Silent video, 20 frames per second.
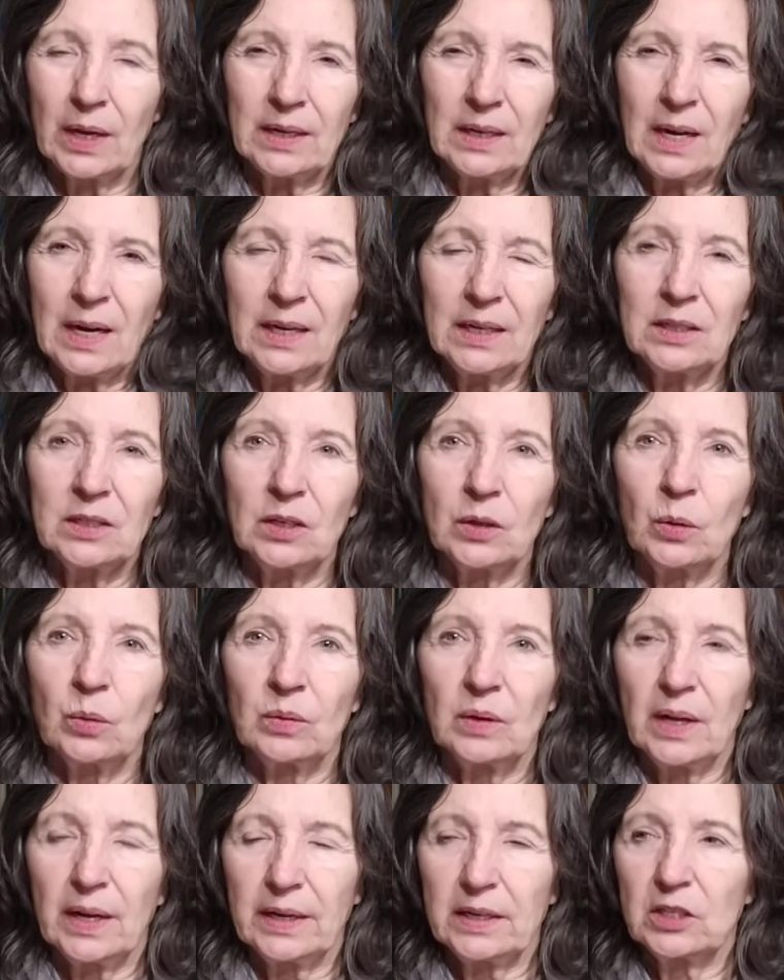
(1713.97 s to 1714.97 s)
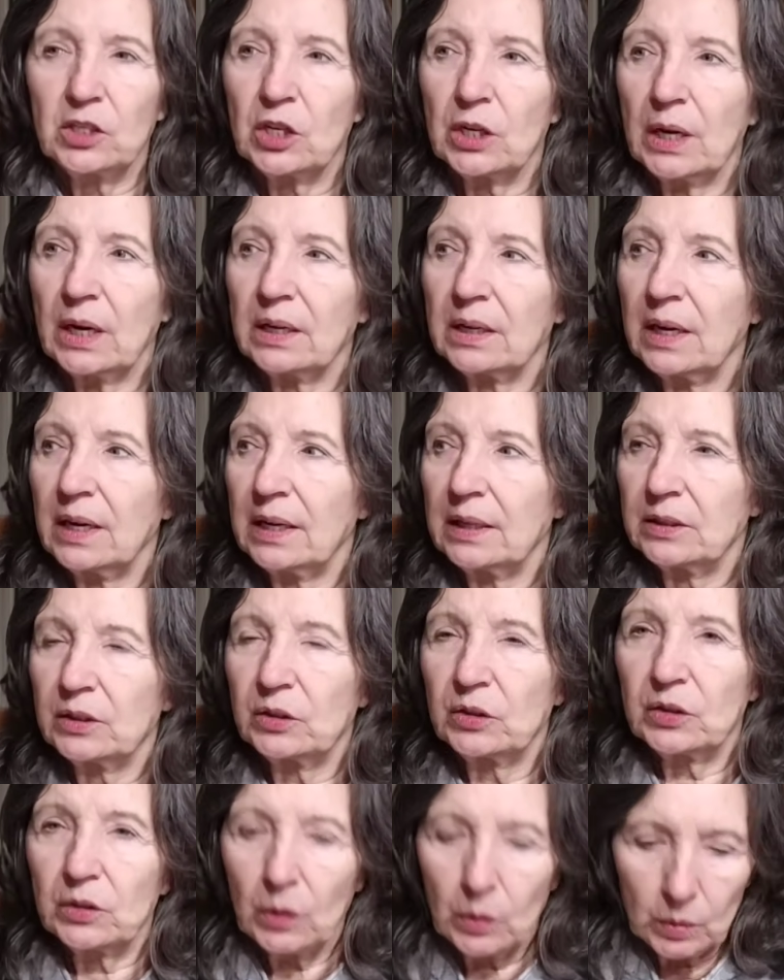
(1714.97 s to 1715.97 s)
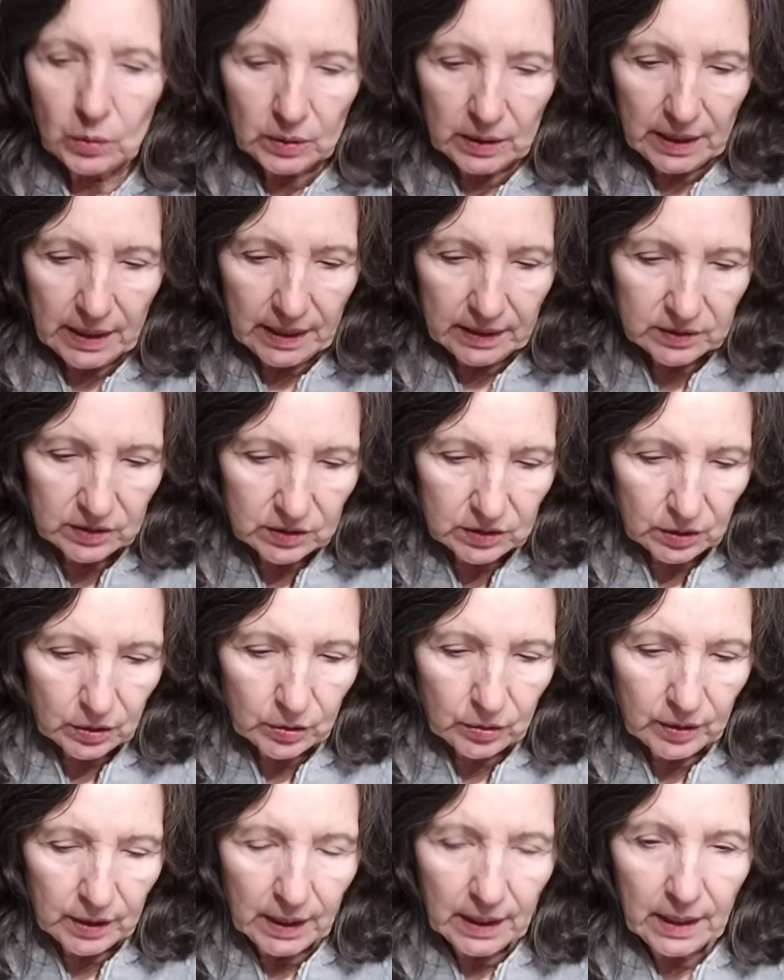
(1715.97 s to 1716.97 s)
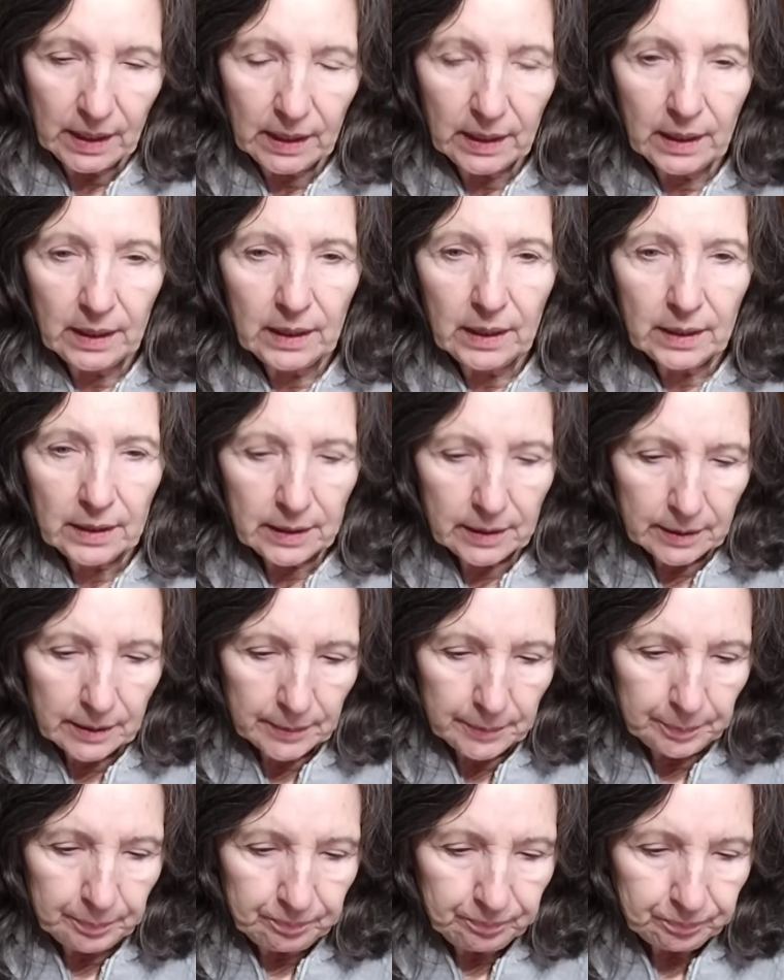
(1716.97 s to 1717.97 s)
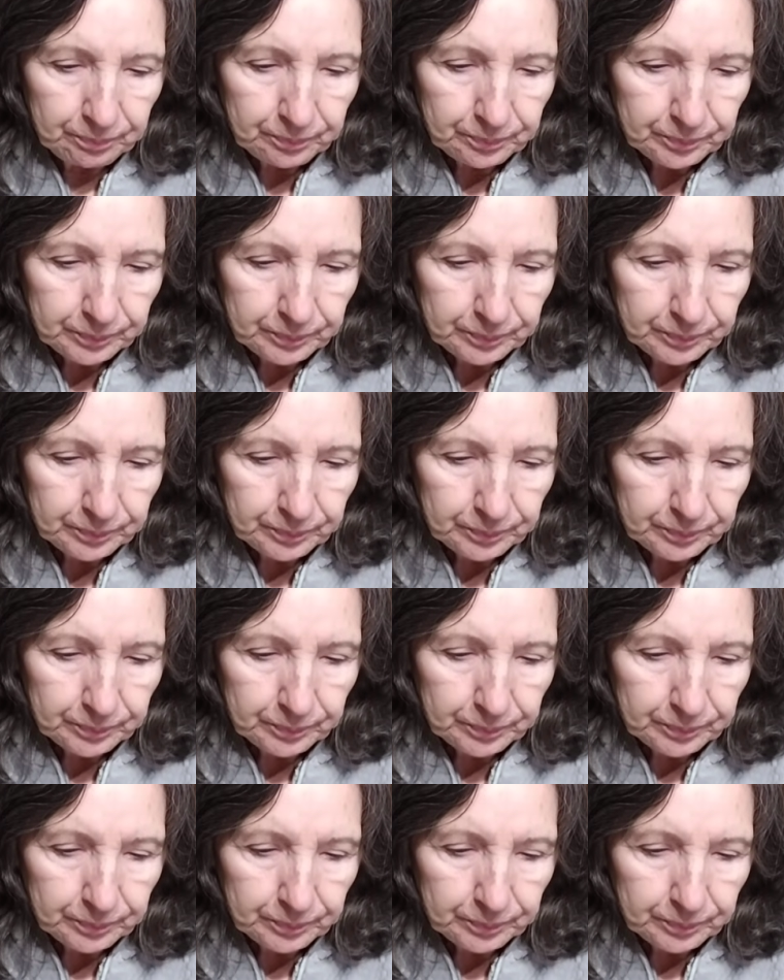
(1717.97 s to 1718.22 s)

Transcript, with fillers: And I don't like shock collars a whole lot, so... Um,